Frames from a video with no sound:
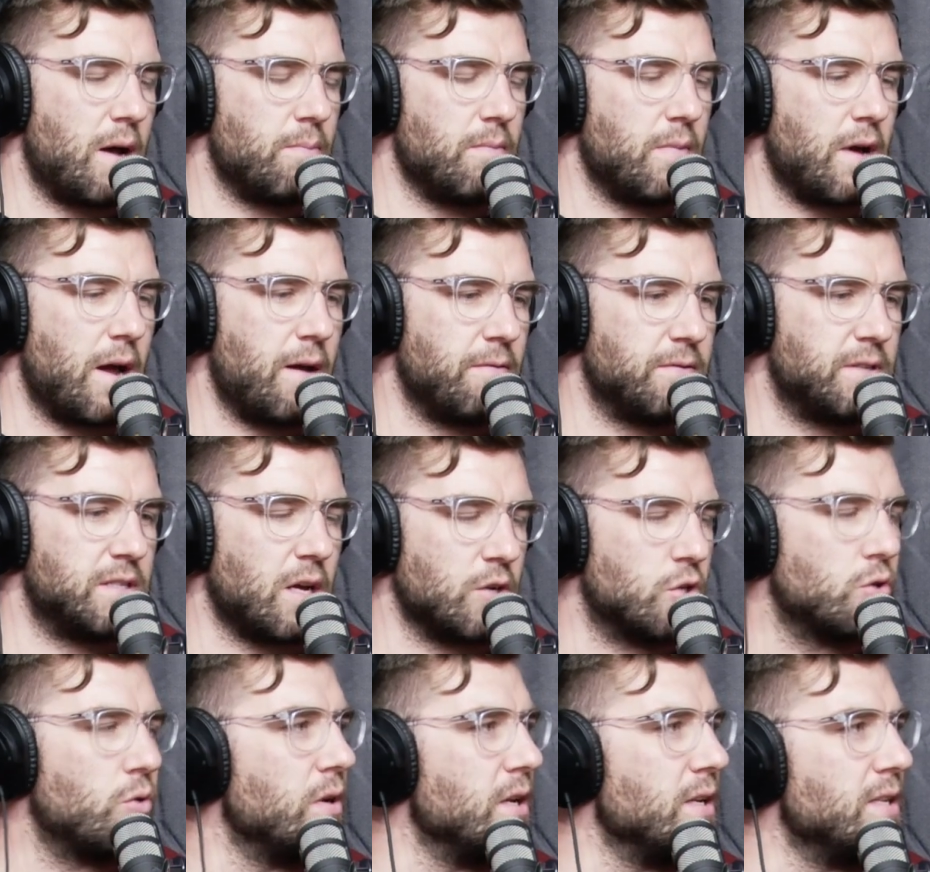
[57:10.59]
have such
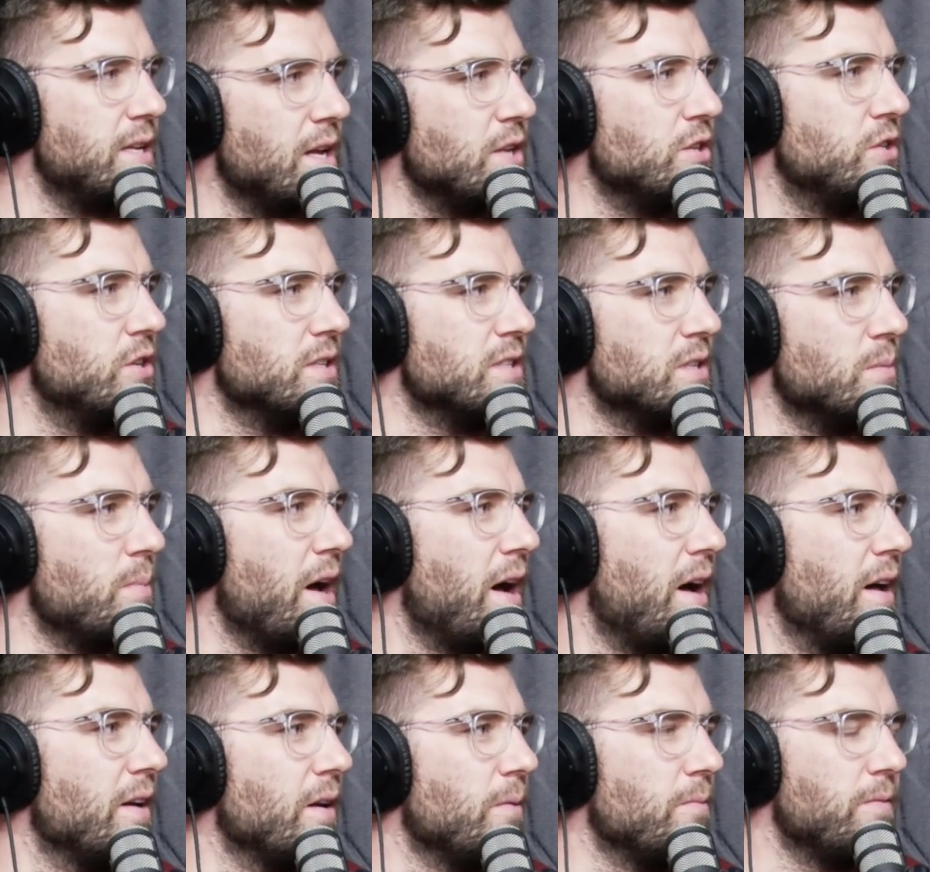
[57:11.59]
good intentions about,
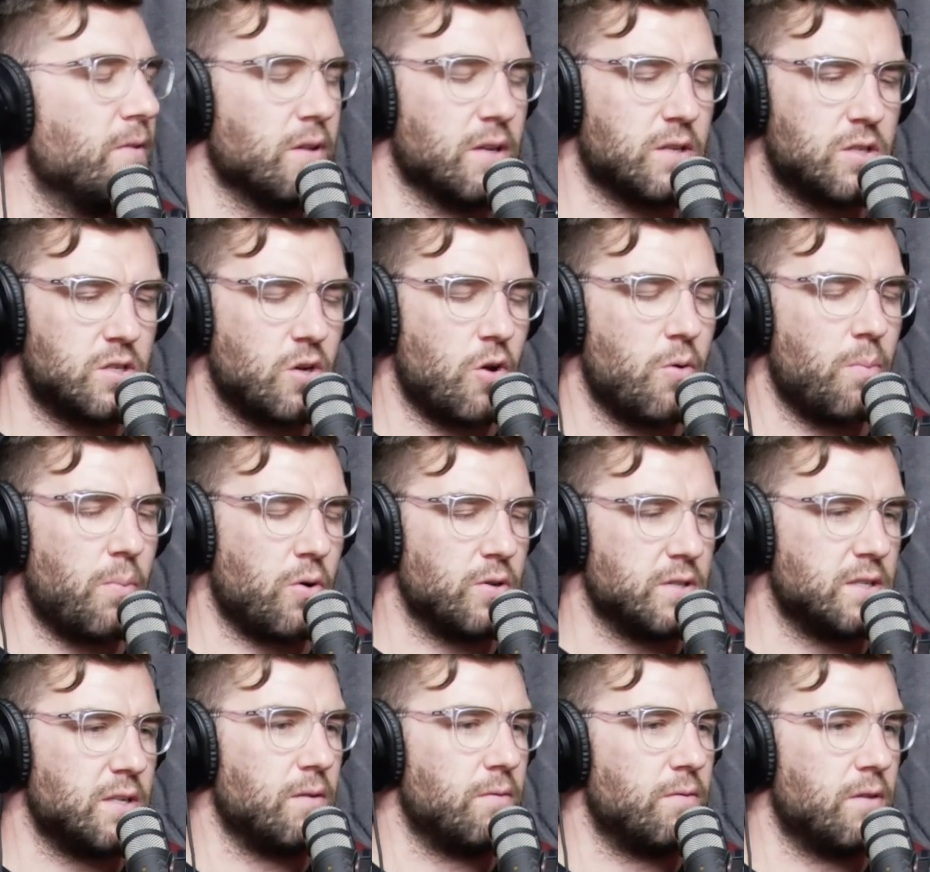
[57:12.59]
and I'm feeling so
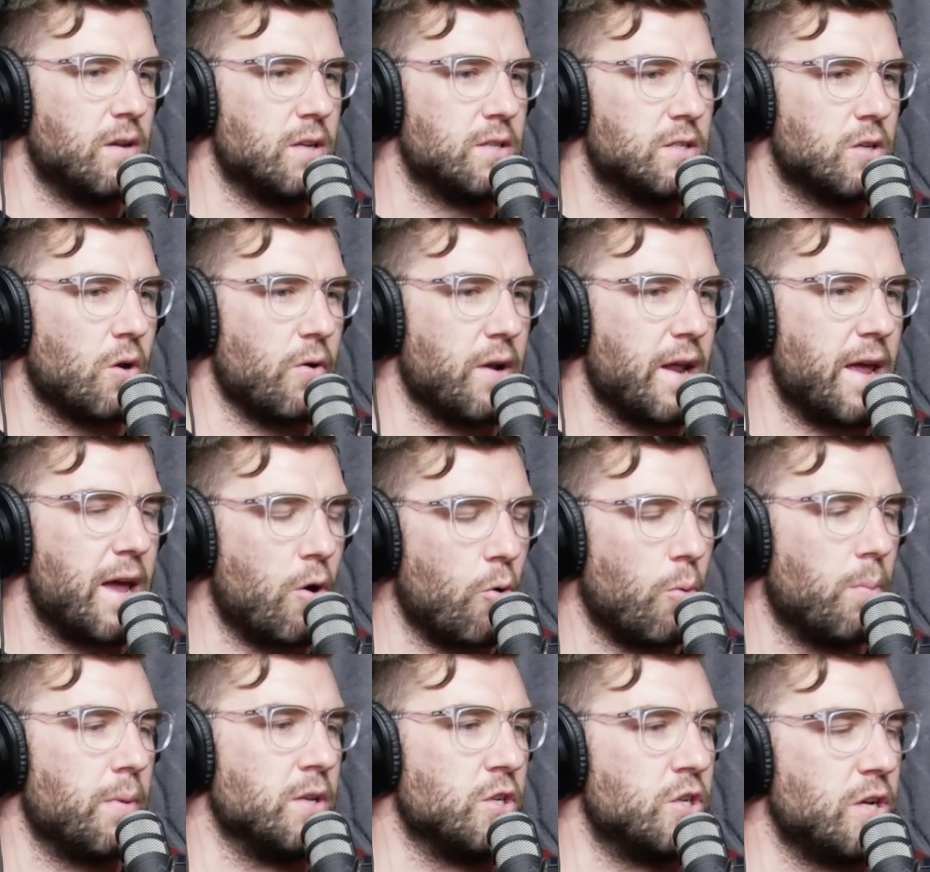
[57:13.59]
positive that it's going to help
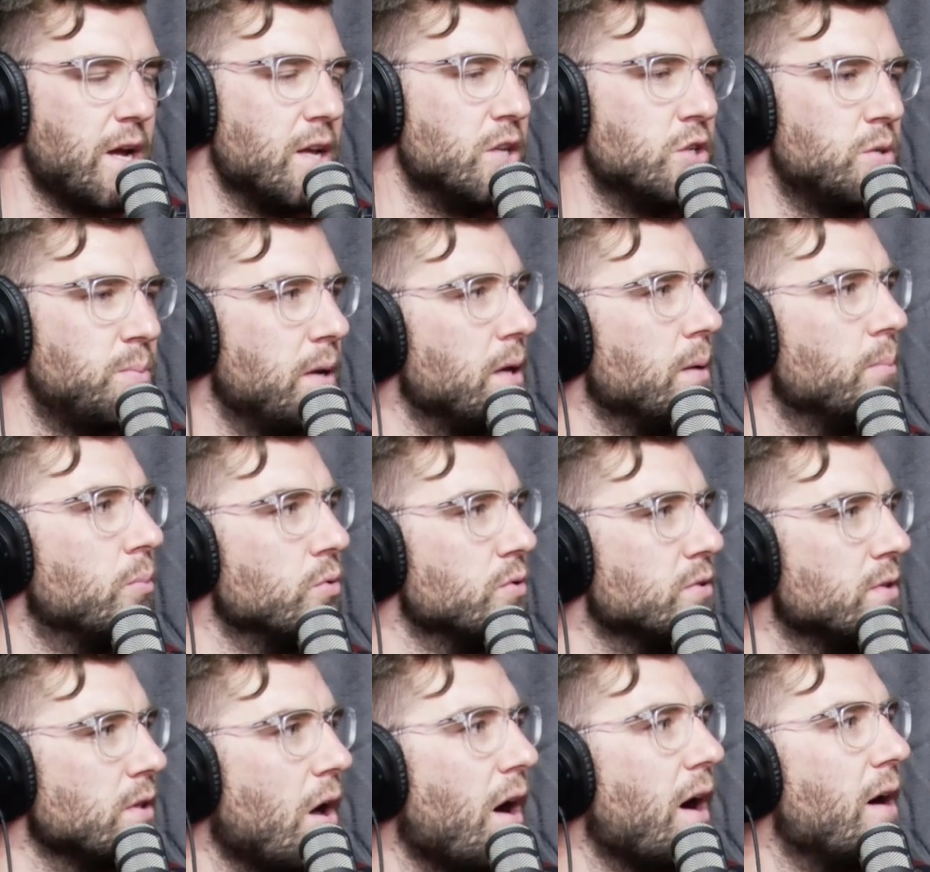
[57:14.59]
and change people's
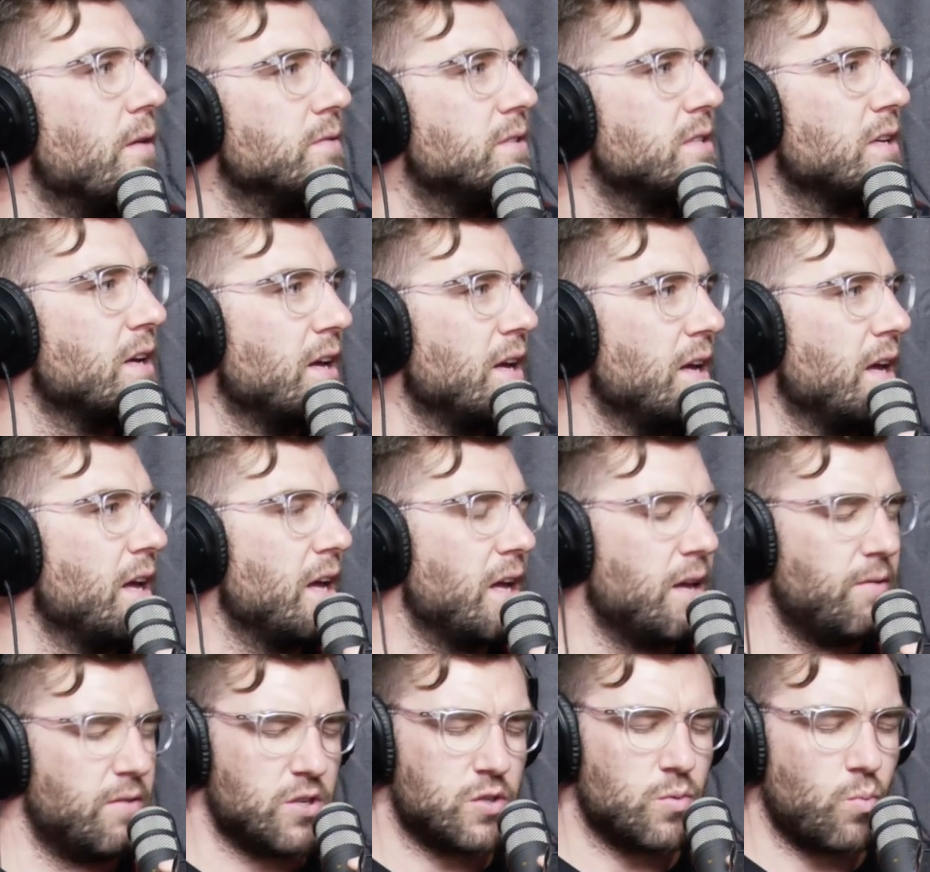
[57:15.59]
lives,
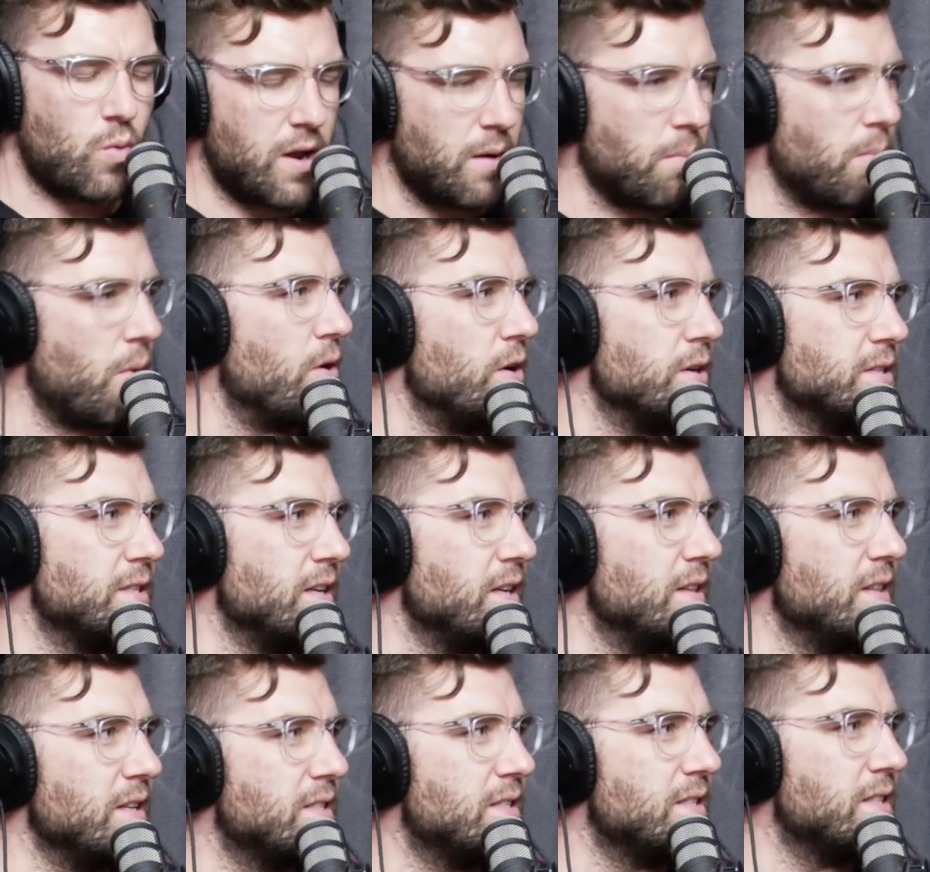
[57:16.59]
even just one person in
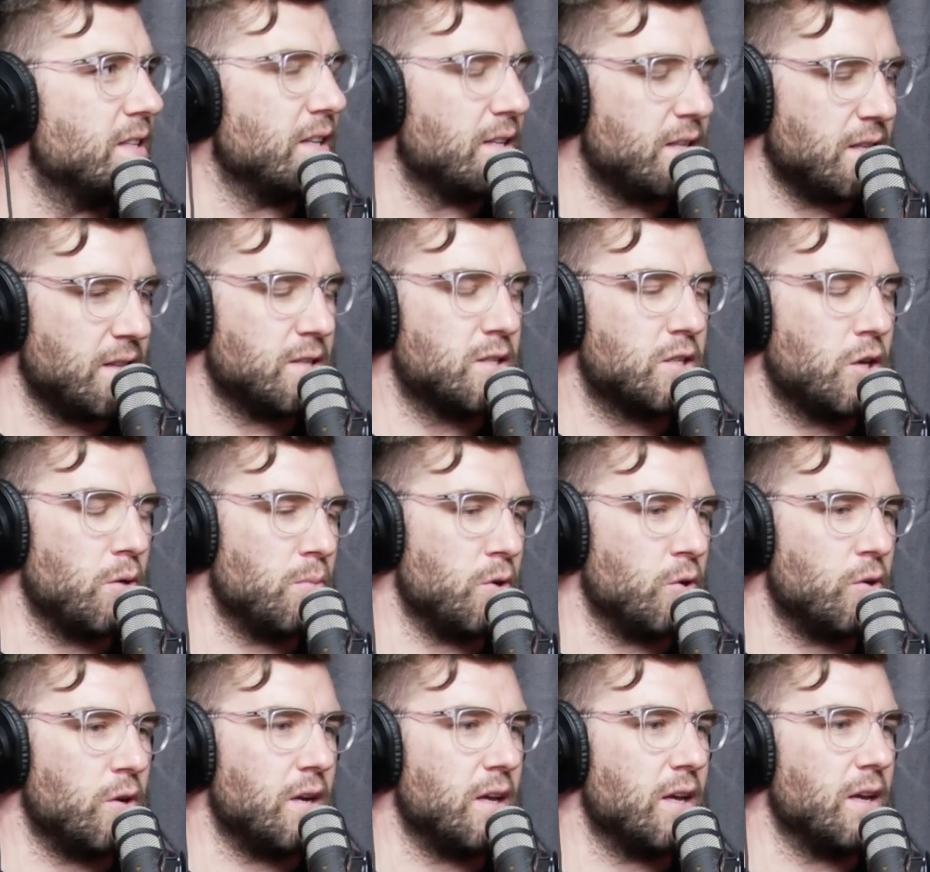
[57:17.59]
this
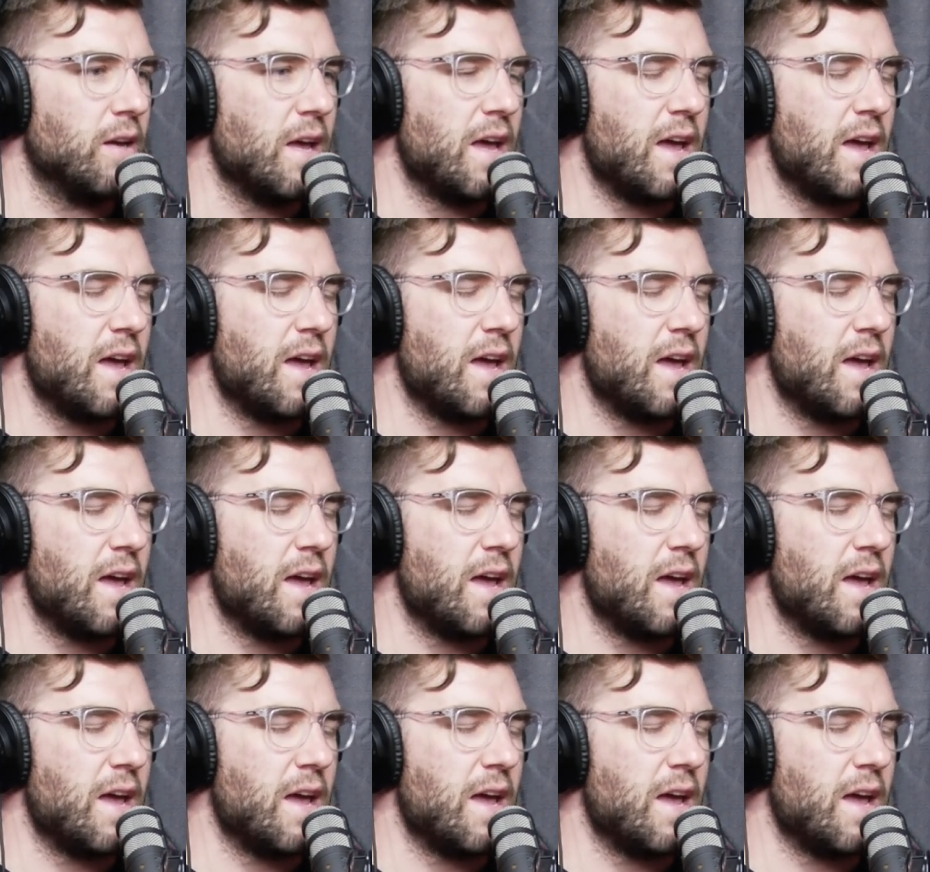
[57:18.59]
community.